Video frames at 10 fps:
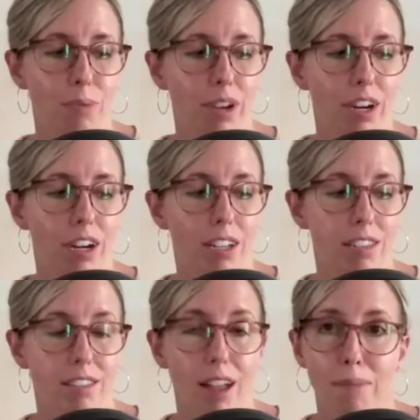where
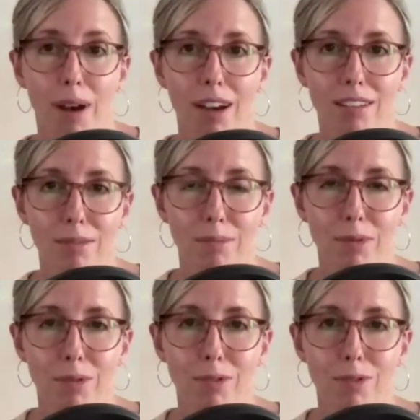it's not
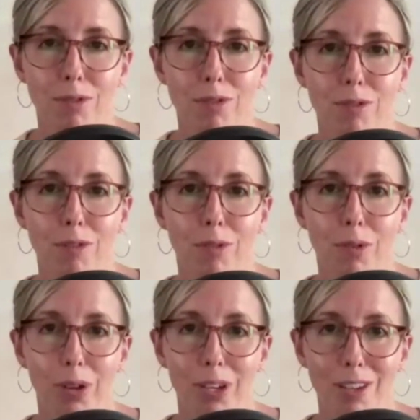possible to
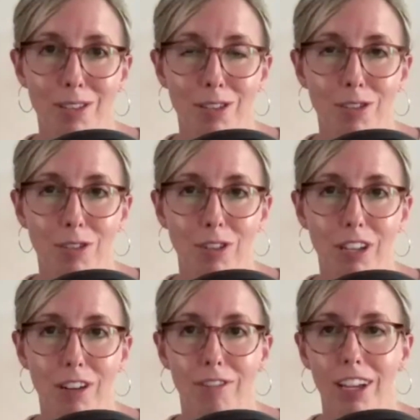avoid surgical
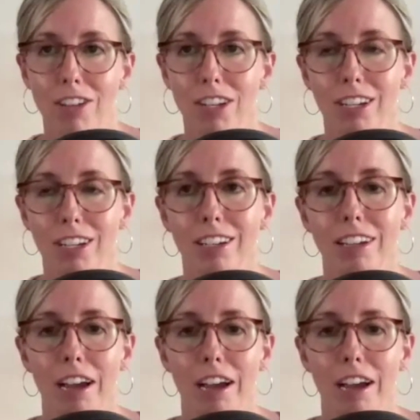intervention.